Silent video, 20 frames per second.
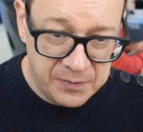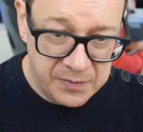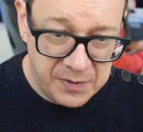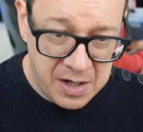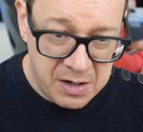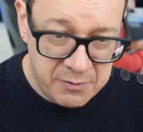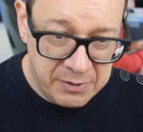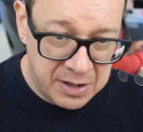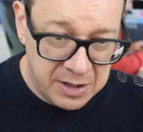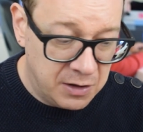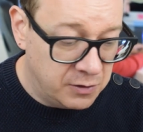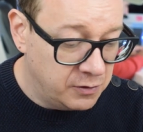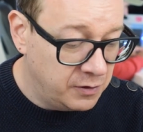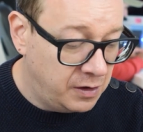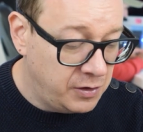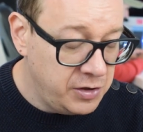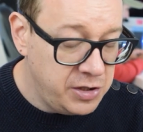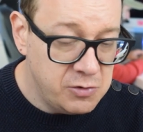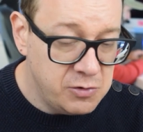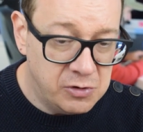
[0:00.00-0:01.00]
There we go,
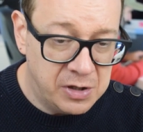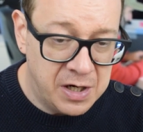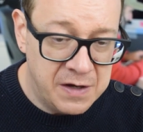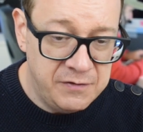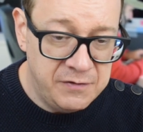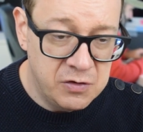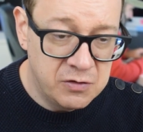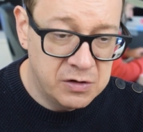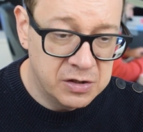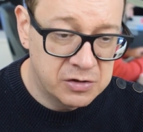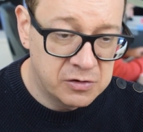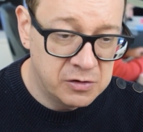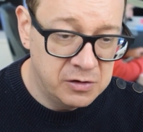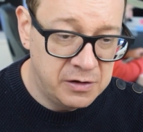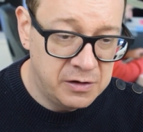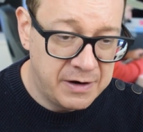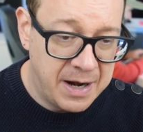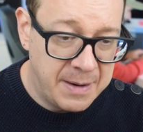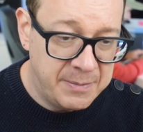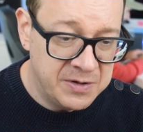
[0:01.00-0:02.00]
UI view
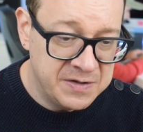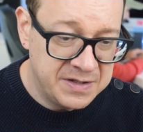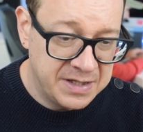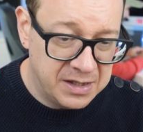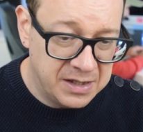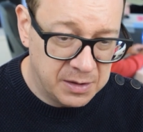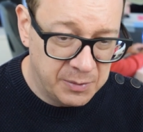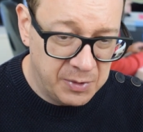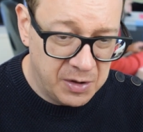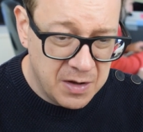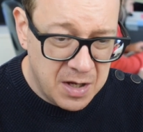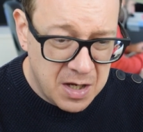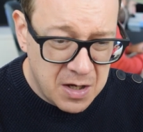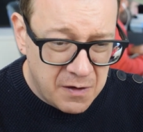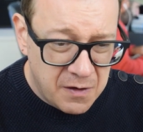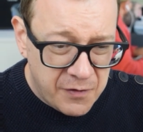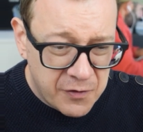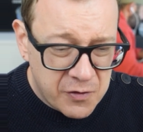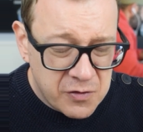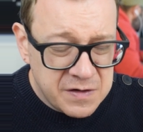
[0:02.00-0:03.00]
controller representable.
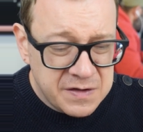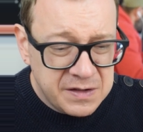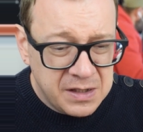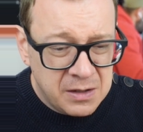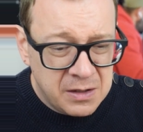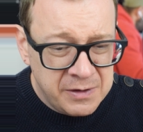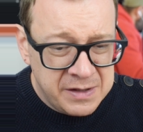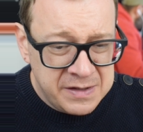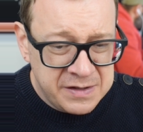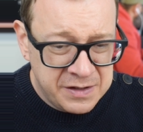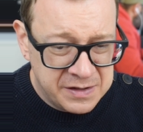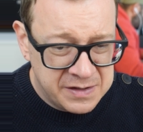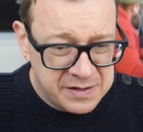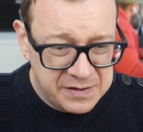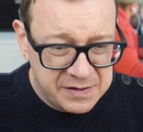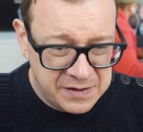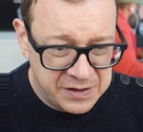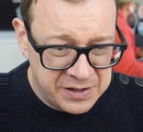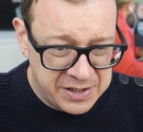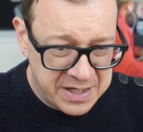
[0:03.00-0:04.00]
Of course, now it's just
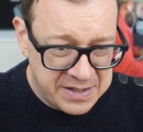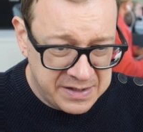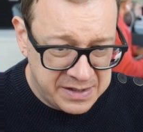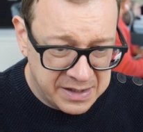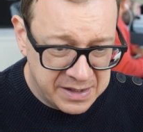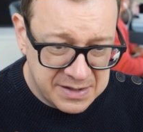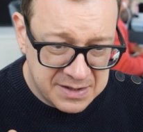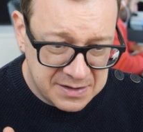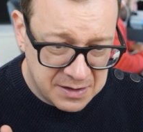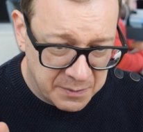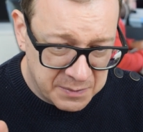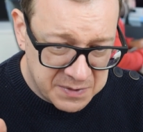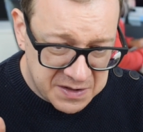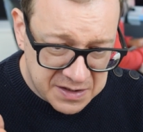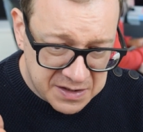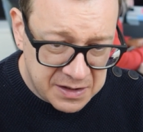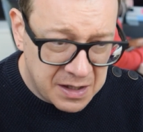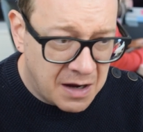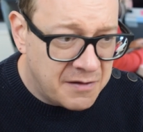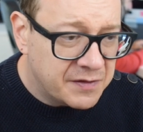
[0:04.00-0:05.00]
suggesting some
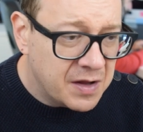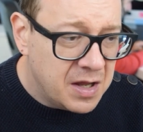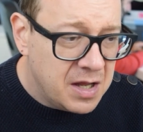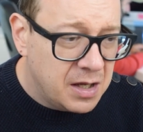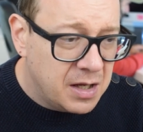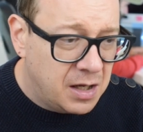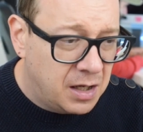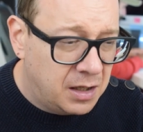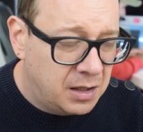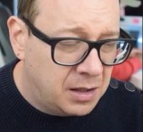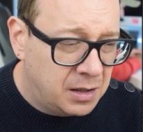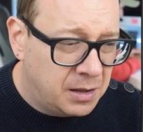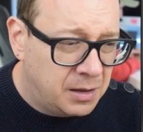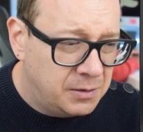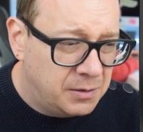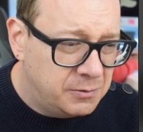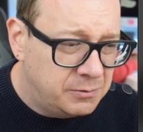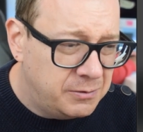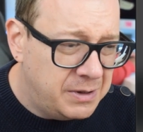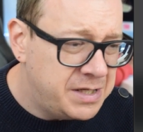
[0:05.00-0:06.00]
stuff,
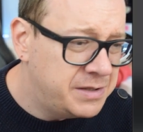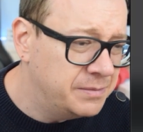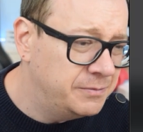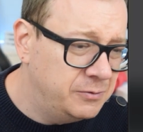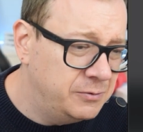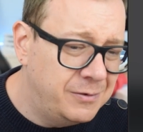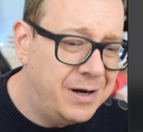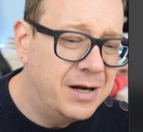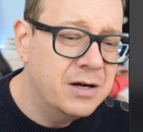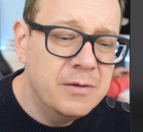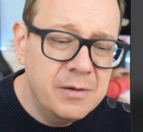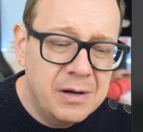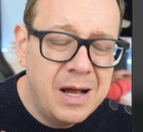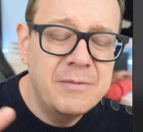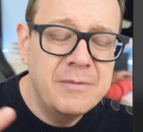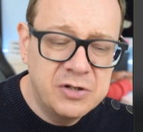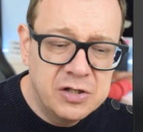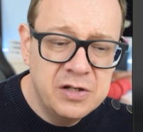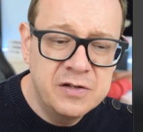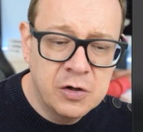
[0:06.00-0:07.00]
uh, which we're going,
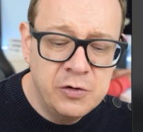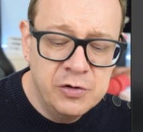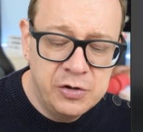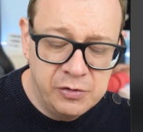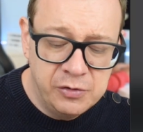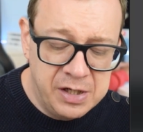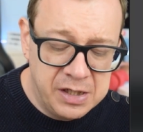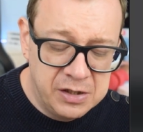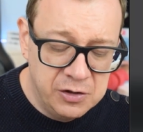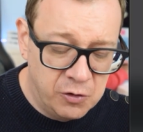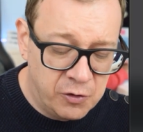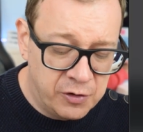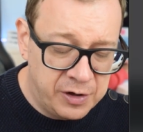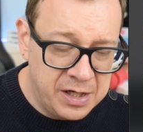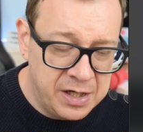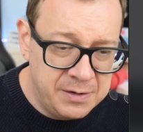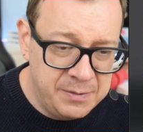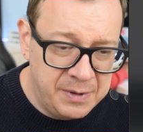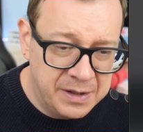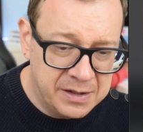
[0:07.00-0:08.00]
I'm just going to ignore
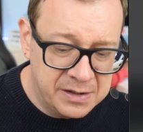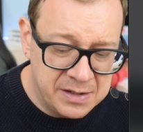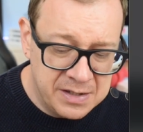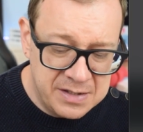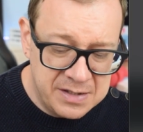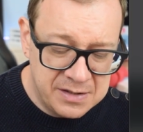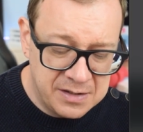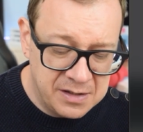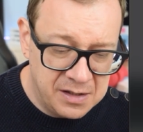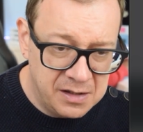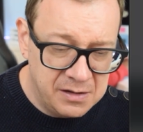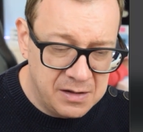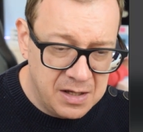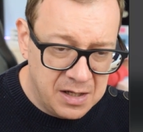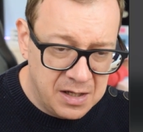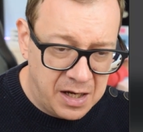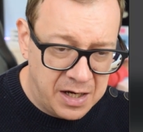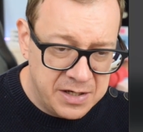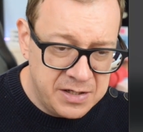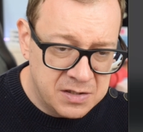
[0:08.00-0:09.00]
it because uh,
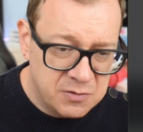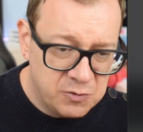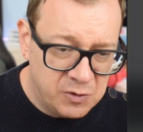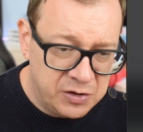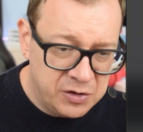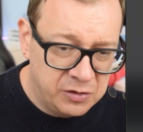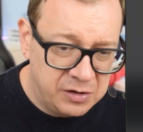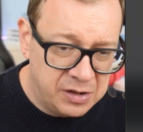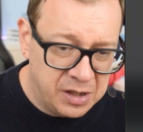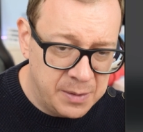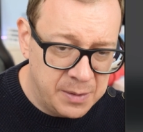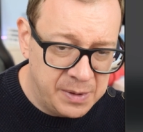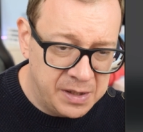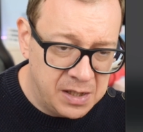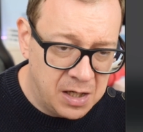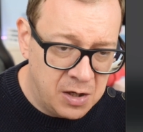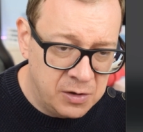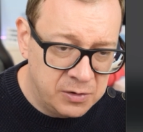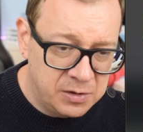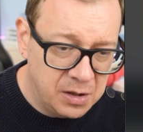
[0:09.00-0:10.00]
I just want to type it
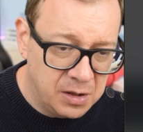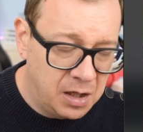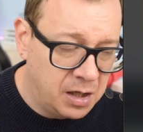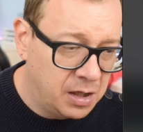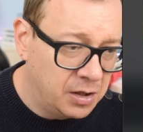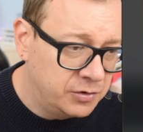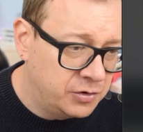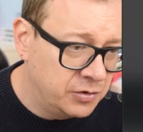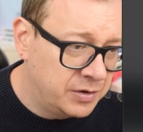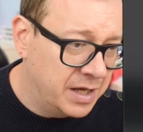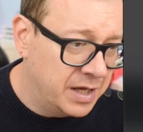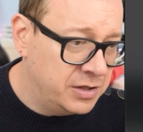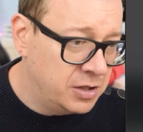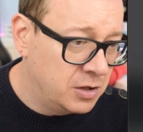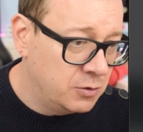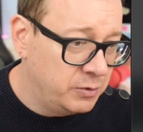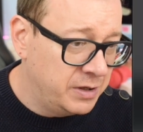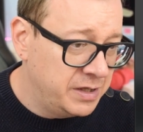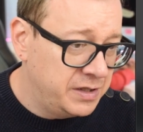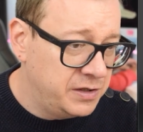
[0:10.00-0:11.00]
out uh,
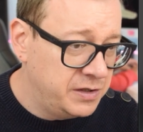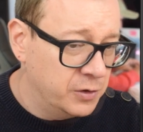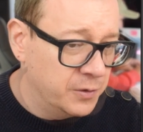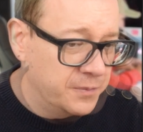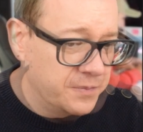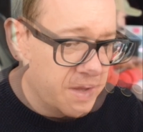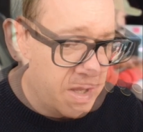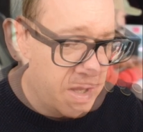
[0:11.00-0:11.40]
together with you.